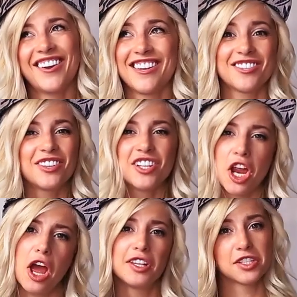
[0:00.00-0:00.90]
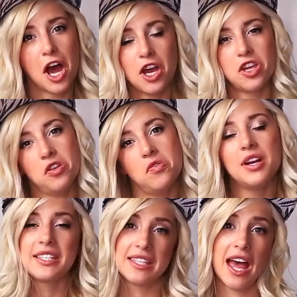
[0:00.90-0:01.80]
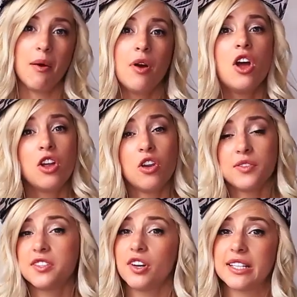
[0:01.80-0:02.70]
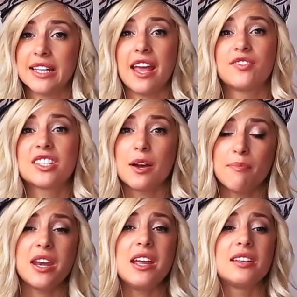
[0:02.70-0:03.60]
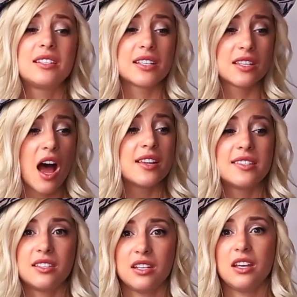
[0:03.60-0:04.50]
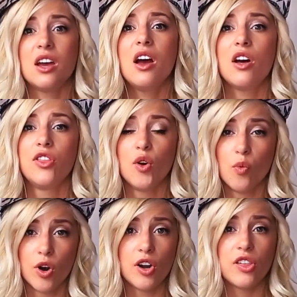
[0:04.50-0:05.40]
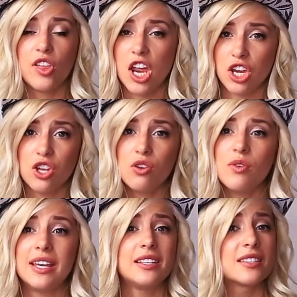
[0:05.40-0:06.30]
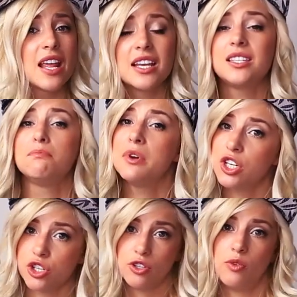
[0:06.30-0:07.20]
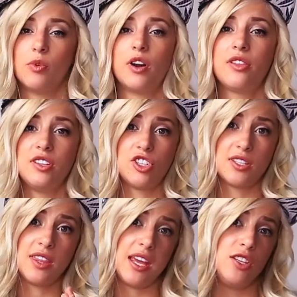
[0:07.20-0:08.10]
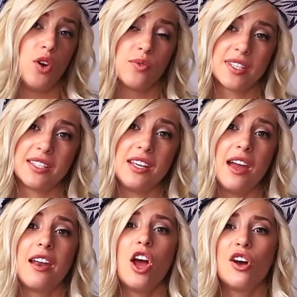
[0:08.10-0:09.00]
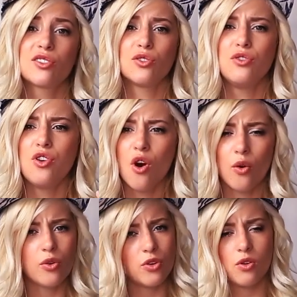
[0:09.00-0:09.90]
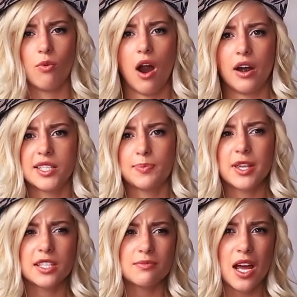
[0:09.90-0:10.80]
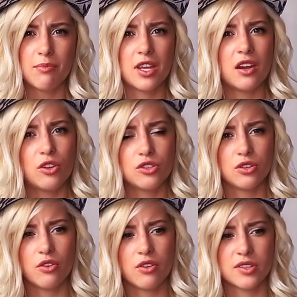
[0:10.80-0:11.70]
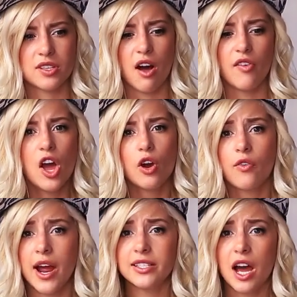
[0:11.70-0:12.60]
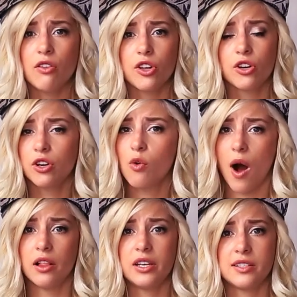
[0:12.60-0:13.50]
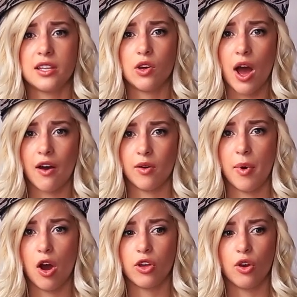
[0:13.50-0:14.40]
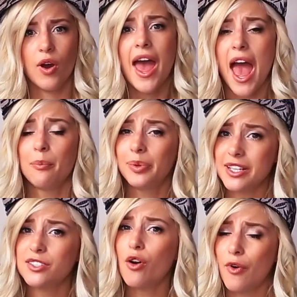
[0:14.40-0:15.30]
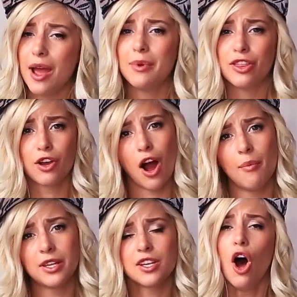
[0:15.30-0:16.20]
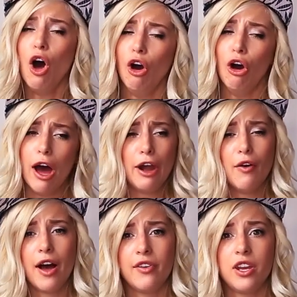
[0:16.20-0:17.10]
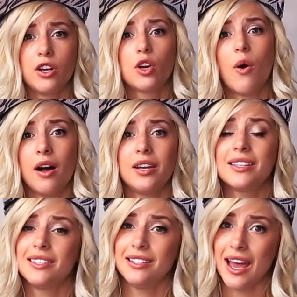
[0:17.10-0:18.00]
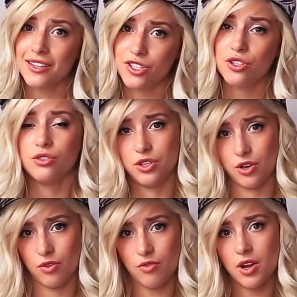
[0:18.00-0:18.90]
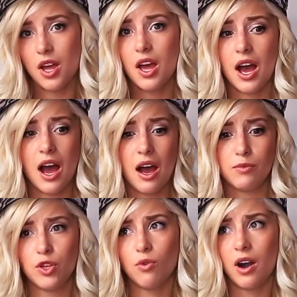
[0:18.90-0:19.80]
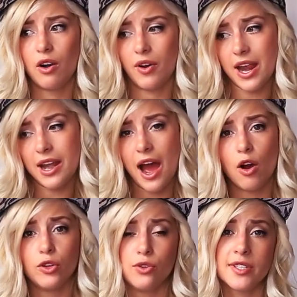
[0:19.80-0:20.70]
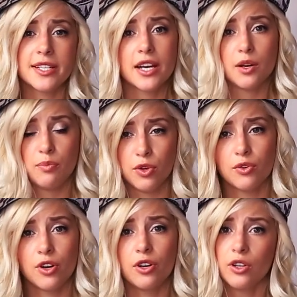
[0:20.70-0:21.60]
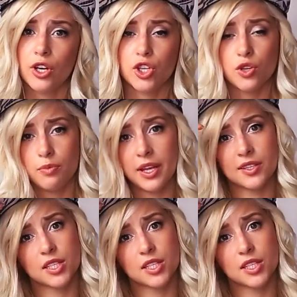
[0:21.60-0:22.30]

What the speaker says: Okay, so cliche. It's not you, it's them. No, seriously, if somebody does not see the worth in you, it does not diminish your worth. It's just that they don't see it. So know who you are. Spend some time getting to know yourself. Write down the good qualities that you have about you. And please don't write me in the comments, oh, I don't have any good qualities. Yes, you do. You are right now using a computer. Look at you being